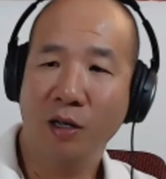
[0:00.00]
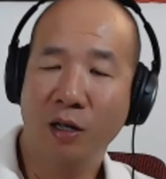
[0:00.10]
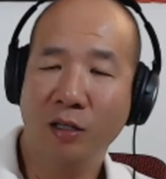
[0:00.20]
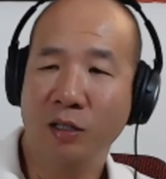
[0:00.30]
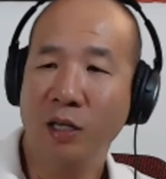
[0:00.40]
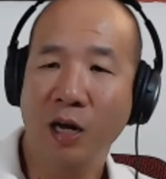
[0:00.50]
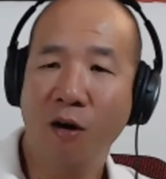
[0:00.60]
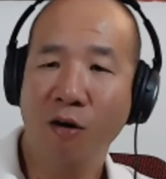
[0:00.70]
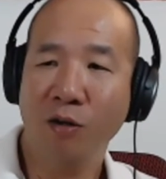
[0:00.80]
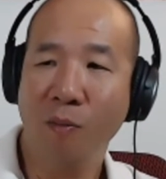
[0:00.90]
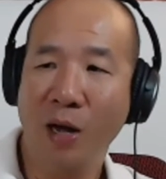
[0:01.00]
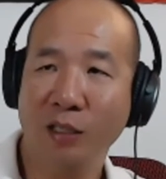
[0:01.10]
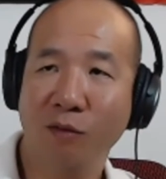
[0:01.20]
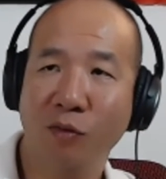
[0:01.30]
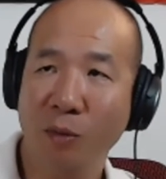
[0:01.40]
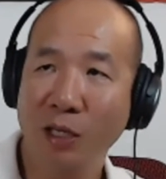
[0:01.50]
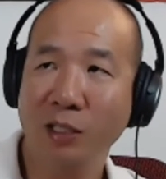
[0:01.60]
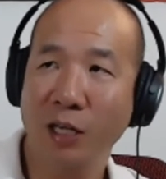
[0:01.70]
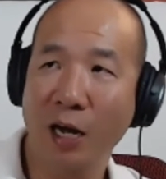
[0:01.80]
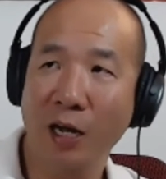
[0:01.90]
it's not hard to imagine from
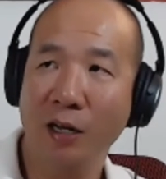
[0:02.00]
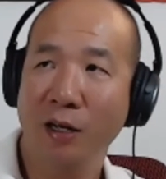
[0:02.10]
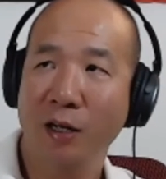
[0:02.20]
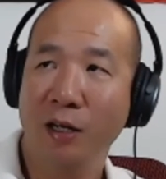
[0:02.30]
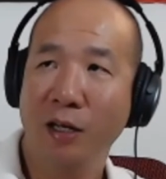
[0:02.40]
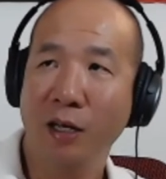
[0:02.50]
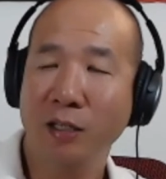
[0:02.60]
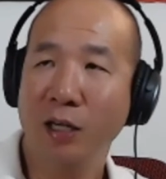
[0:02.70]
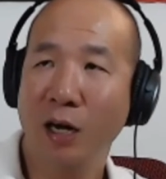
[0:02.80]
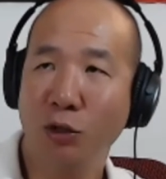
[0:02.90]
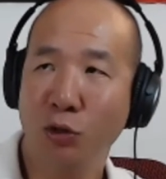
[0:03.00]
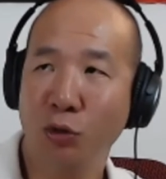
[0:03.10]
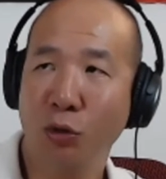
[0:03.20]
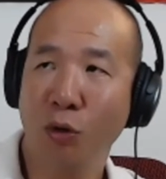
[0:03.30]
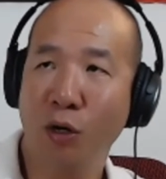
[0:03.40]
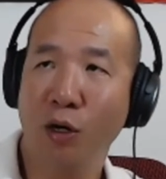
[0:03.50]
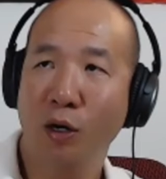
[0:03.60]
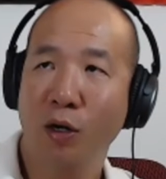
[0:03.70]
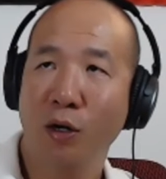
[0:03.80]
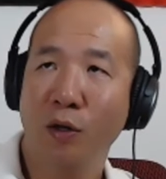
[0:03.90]
his side, he's not sure
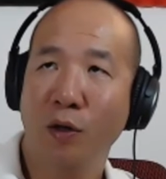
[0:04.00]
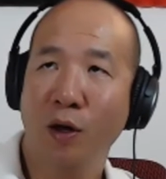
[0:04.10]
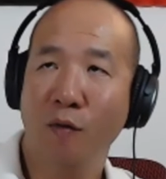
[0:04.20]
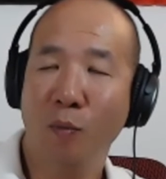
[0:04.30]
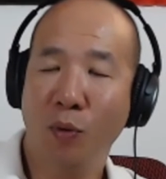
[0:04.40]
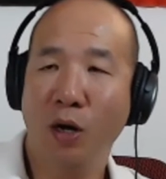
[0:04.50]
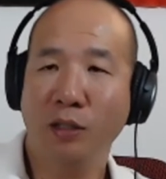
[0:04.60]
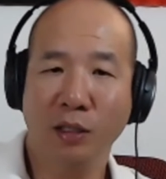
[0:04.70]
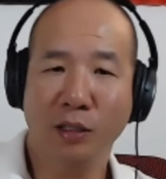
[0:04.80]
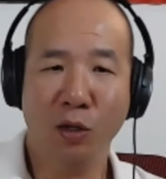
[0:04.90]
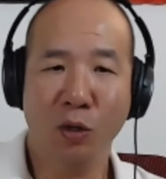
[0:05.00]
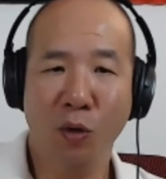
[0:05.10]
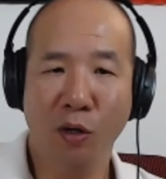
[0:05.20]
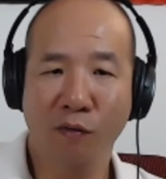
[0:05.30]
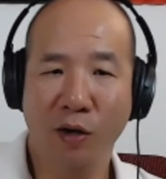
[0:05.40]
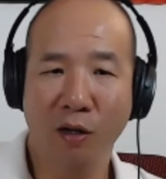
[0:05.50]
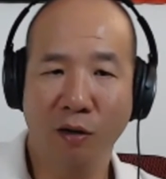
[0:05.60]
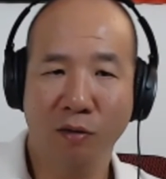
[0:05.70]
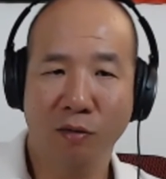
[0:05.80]
of the process that you want to follow.